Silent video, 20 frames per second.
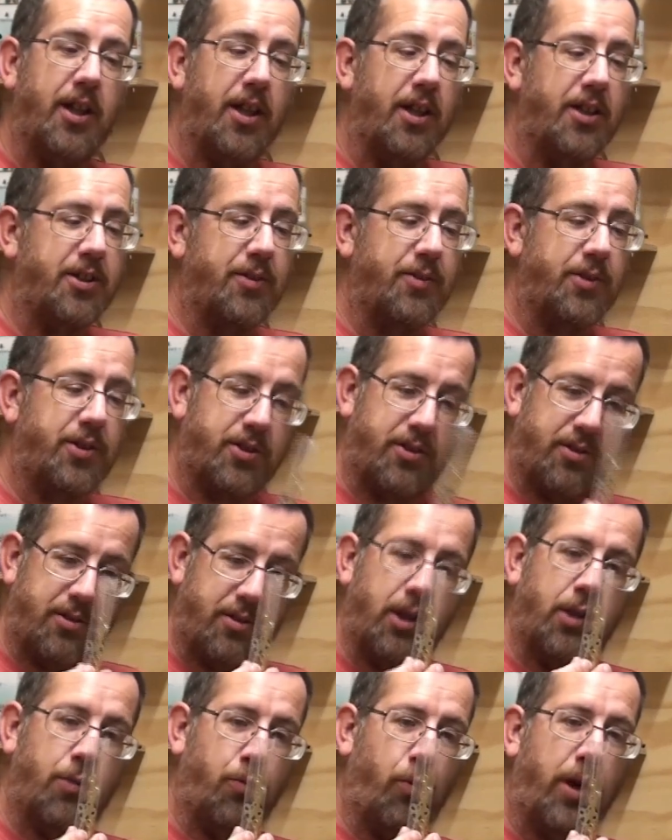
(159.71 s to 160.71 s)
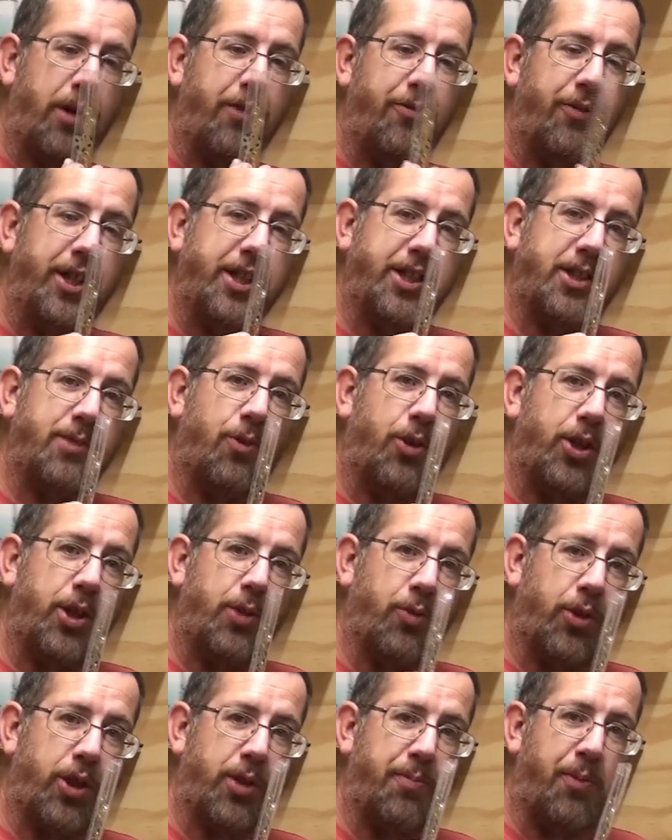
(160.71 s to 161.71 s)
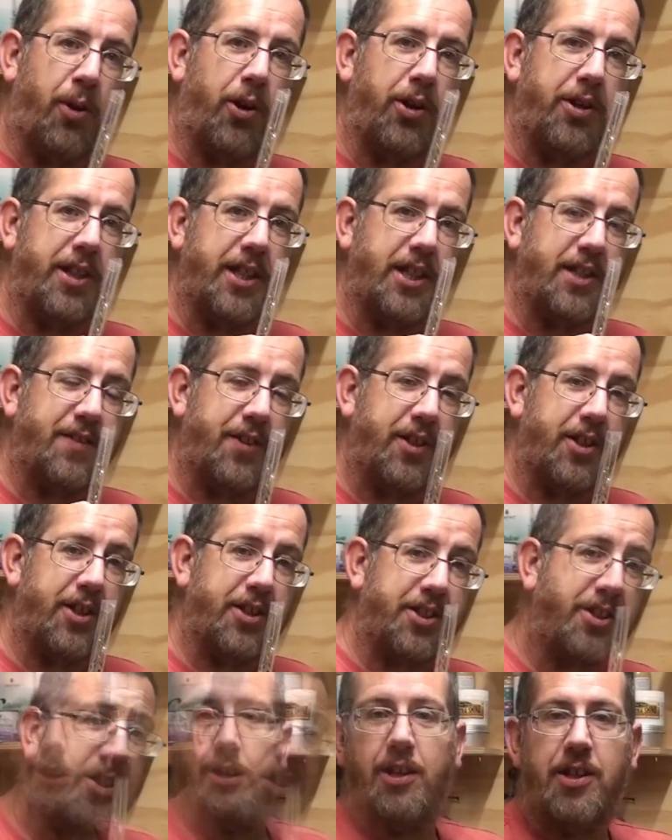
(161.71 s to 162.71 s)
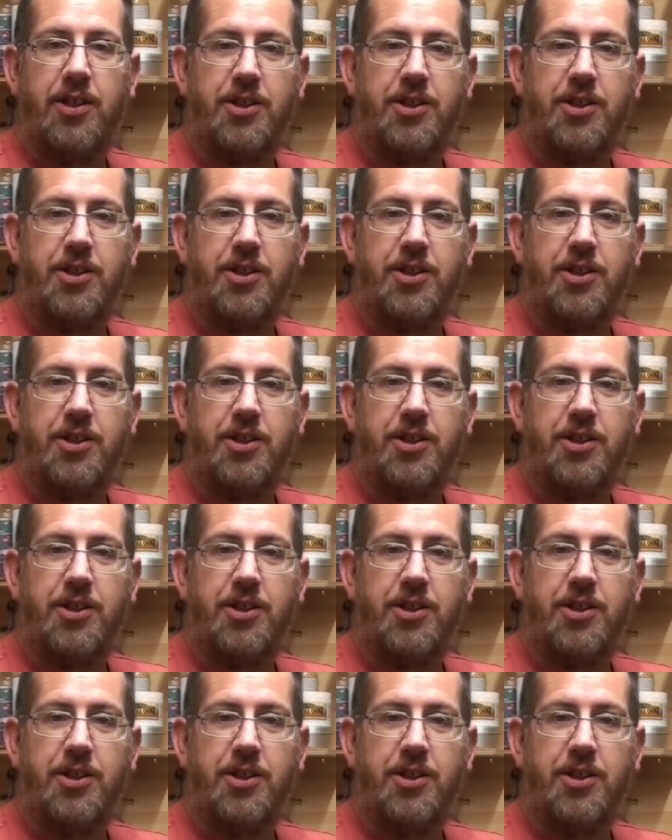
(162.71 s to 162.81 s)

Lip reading: So it's one reason why you want to buy these first.